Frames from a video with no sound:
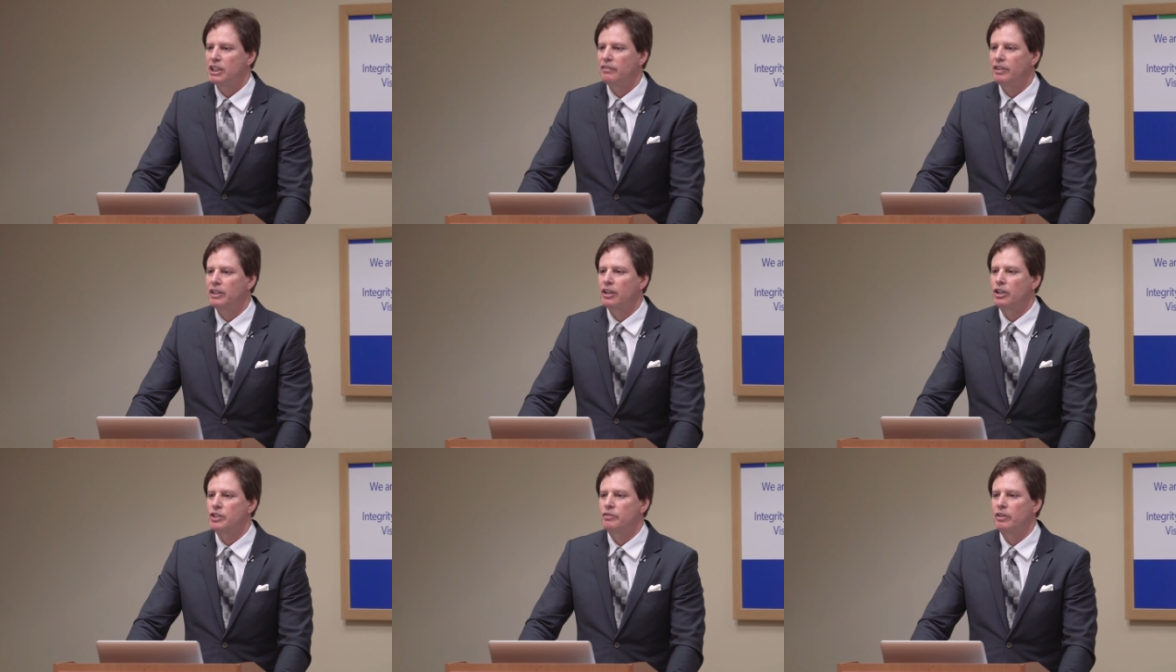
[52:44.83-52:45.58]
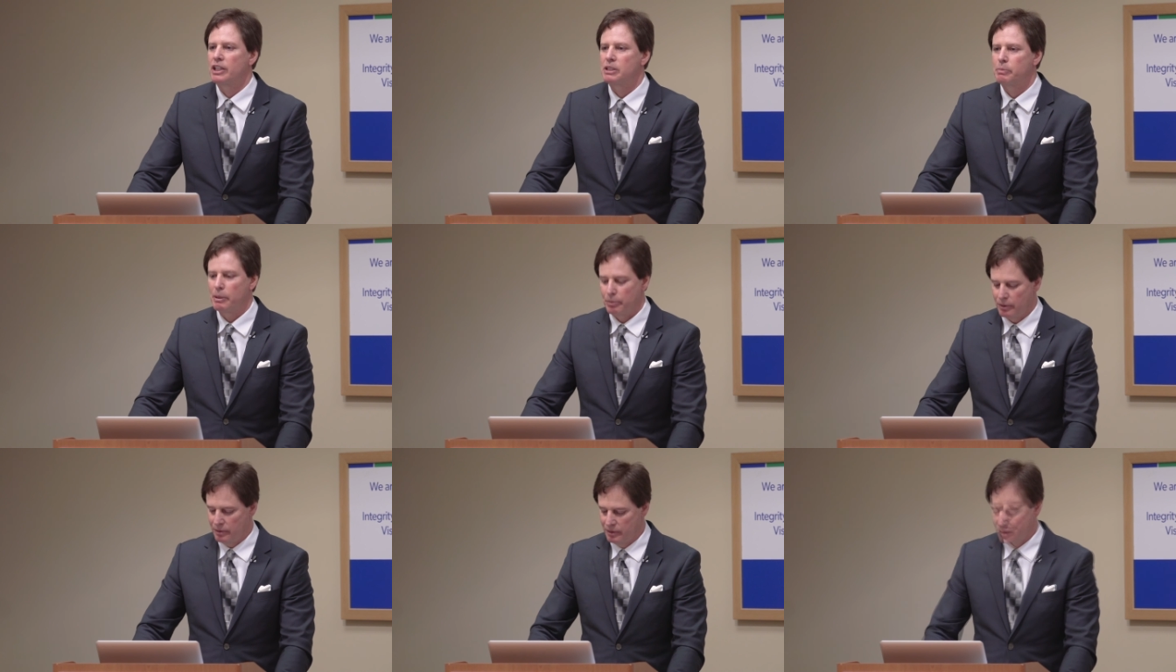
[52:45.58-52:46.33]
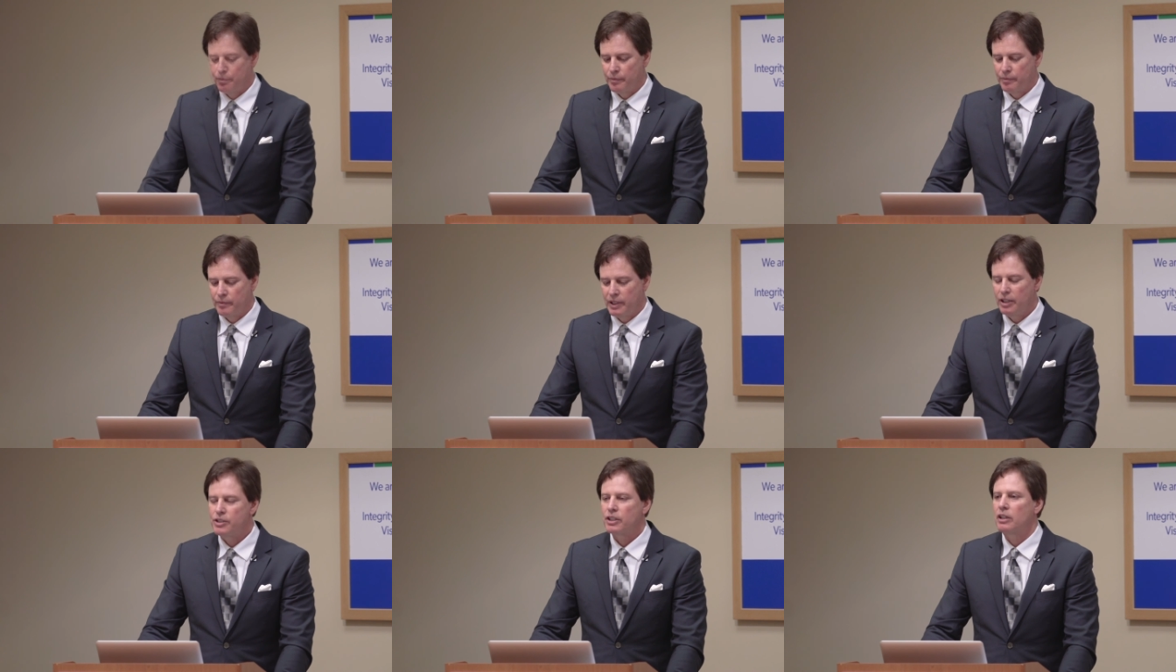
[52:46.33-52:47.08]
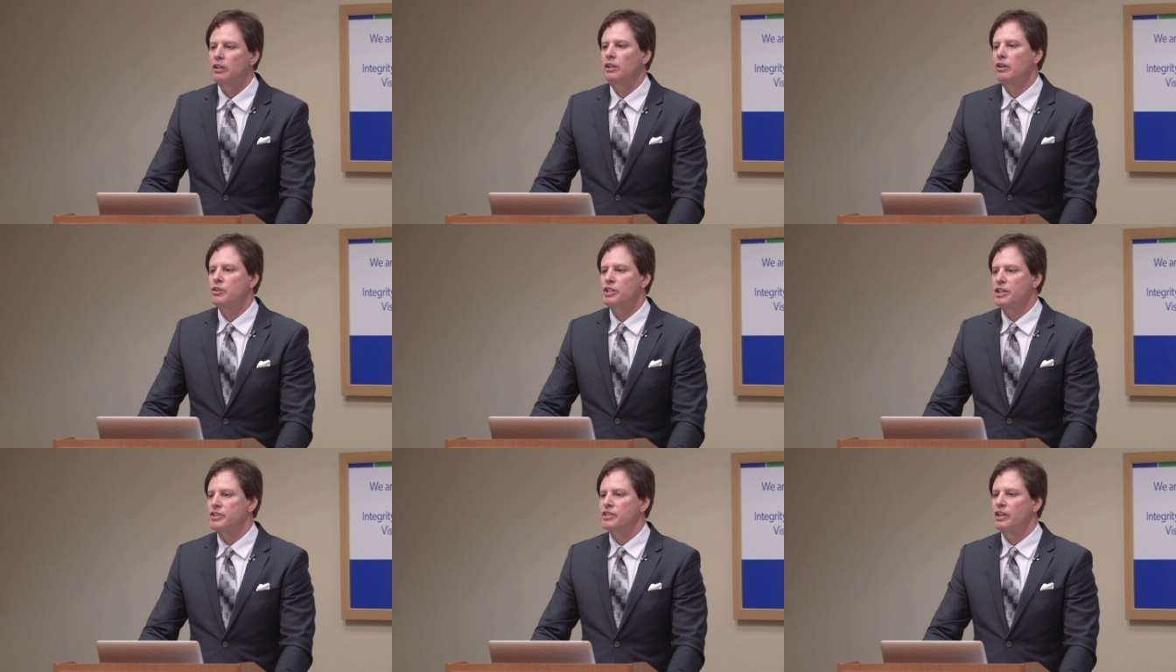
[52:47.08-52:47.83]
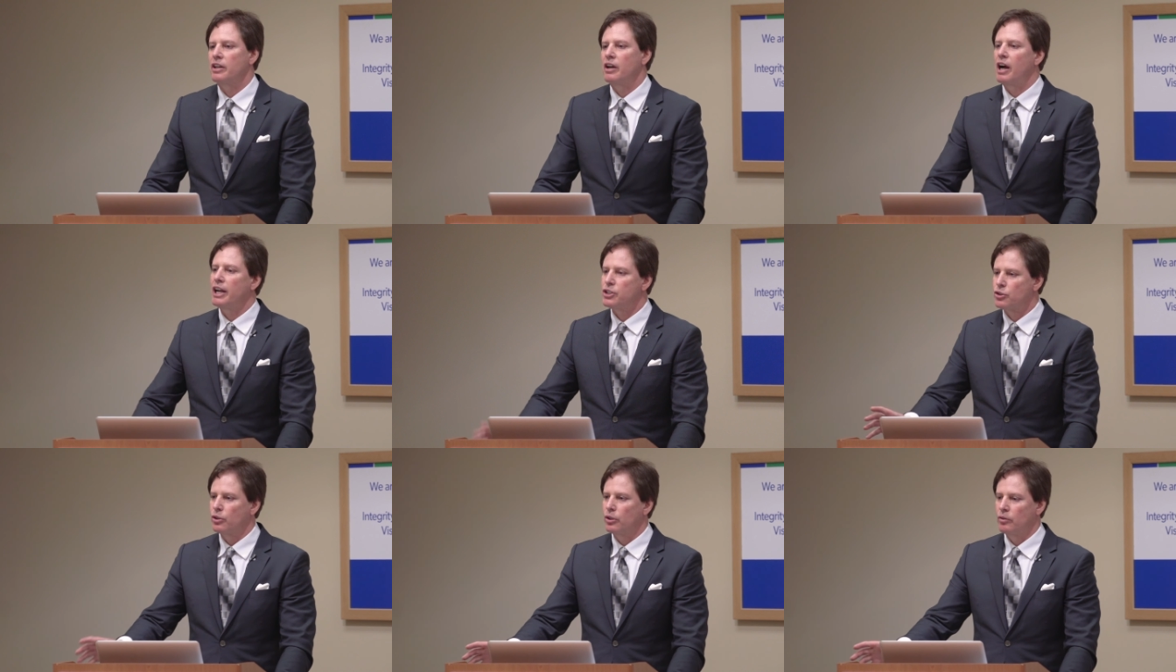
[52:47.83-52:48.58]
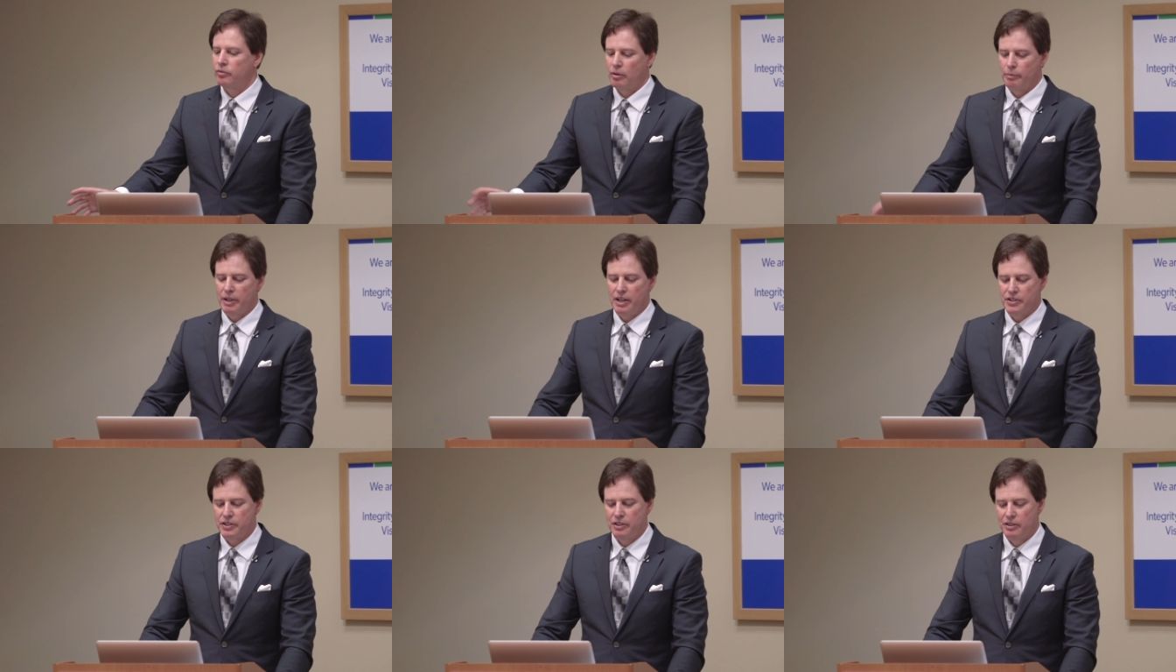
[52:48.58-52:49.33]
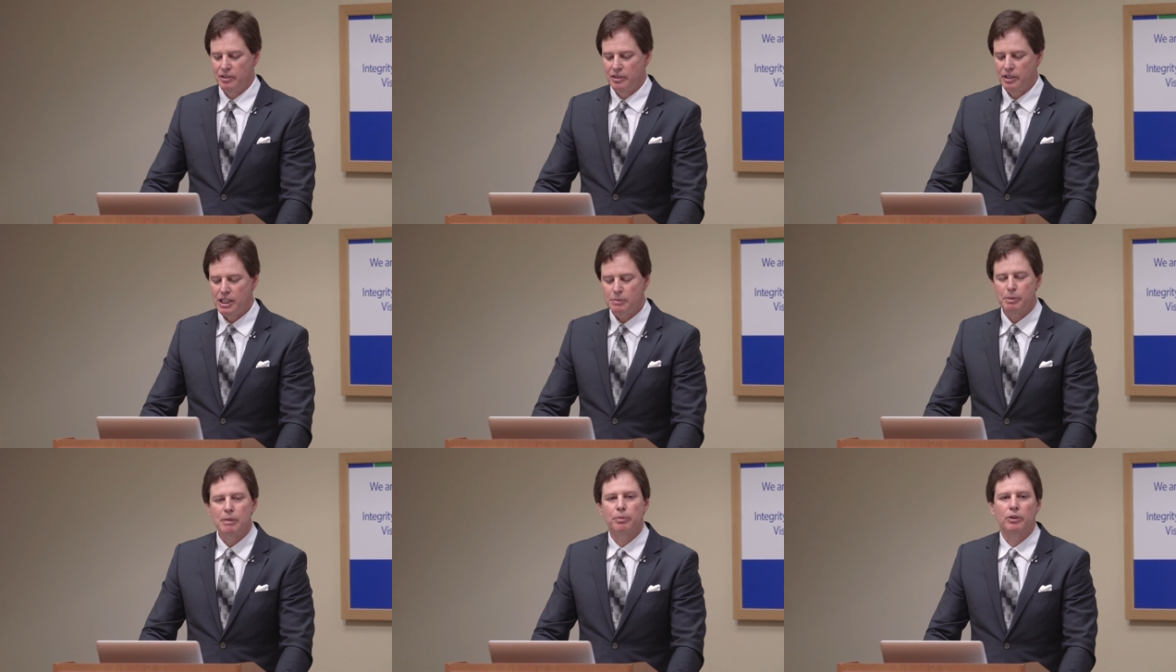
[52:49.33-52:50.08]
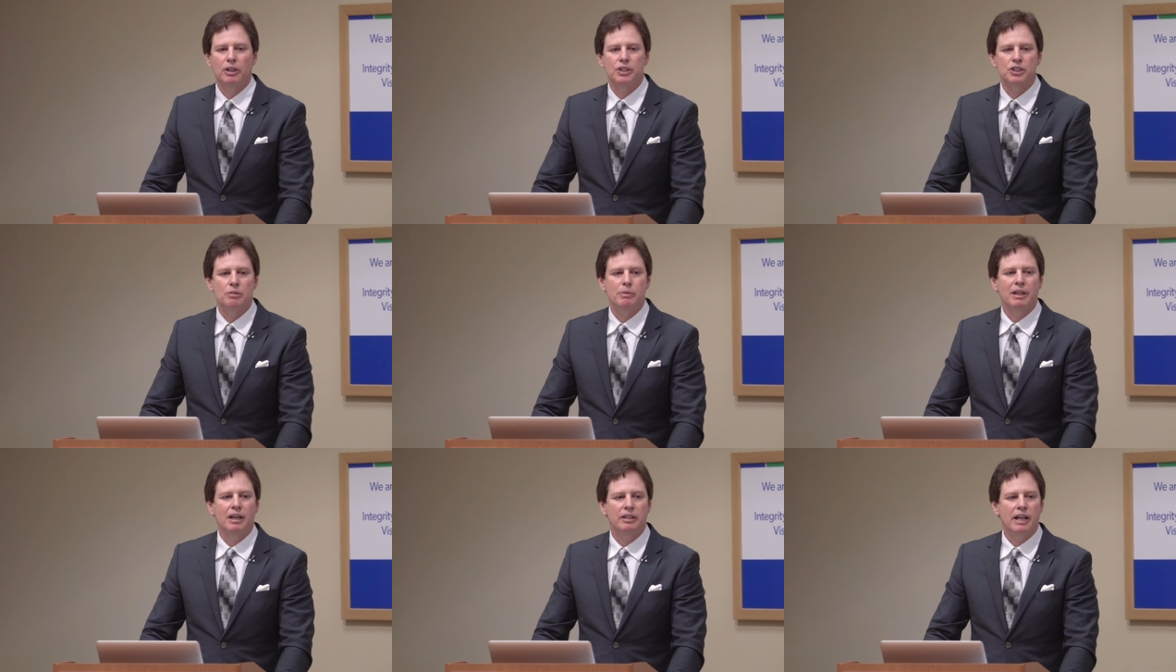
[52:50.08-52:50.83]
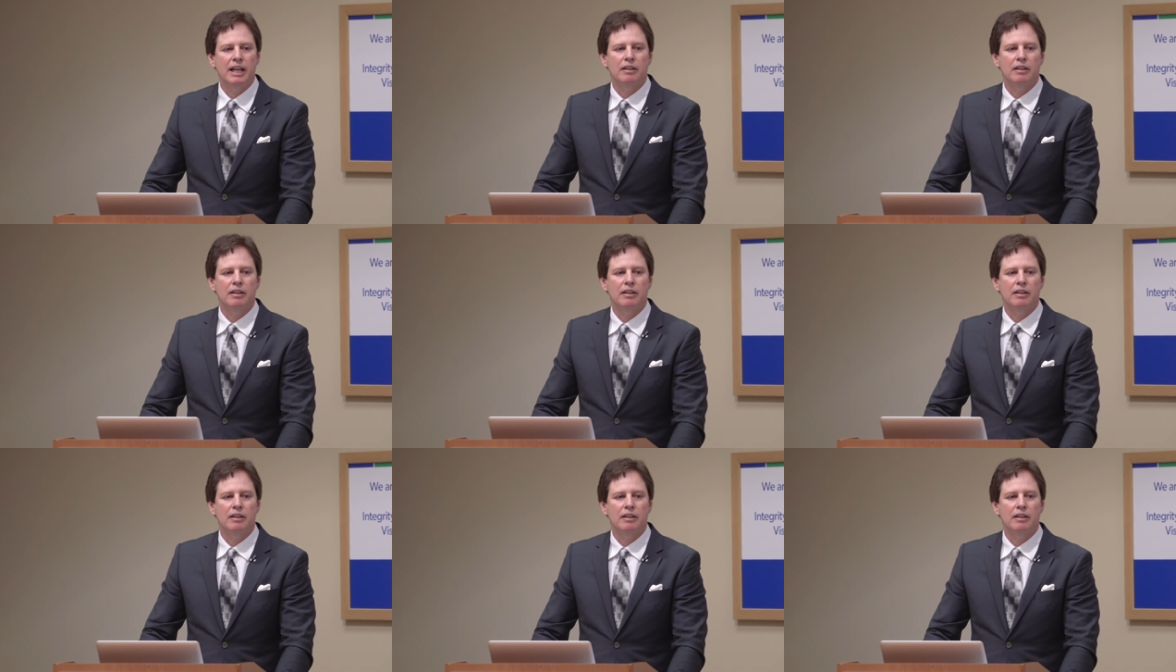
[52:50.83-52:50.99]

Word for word: No TV dinners for these people. Here's the conclusions that I drew from this these people are consuming a